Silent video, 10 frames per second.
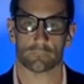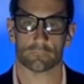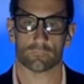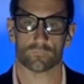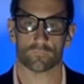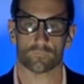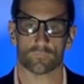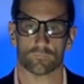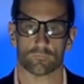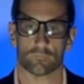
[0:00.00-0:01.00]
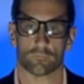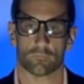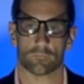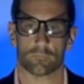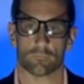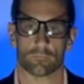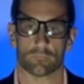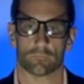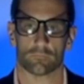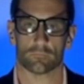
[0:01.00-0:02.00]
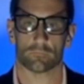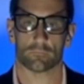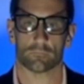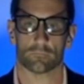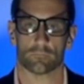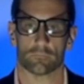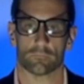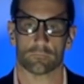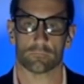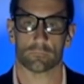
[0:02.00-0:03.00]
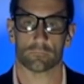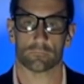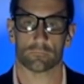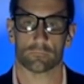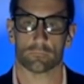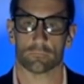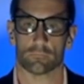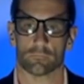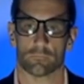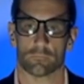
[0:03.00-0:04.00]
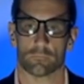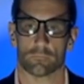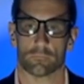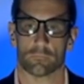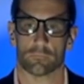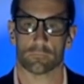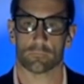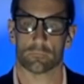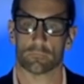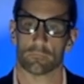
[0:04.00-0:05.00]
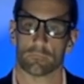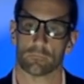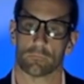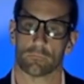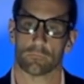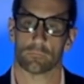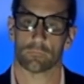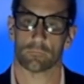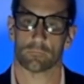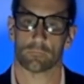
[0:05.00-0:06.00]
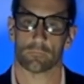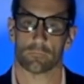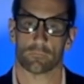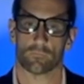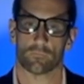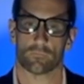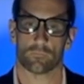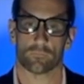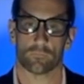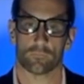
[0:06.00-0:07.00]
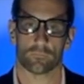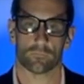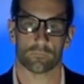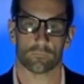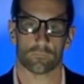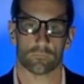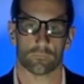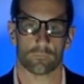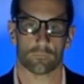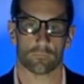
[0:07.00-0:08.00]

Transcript: (silent)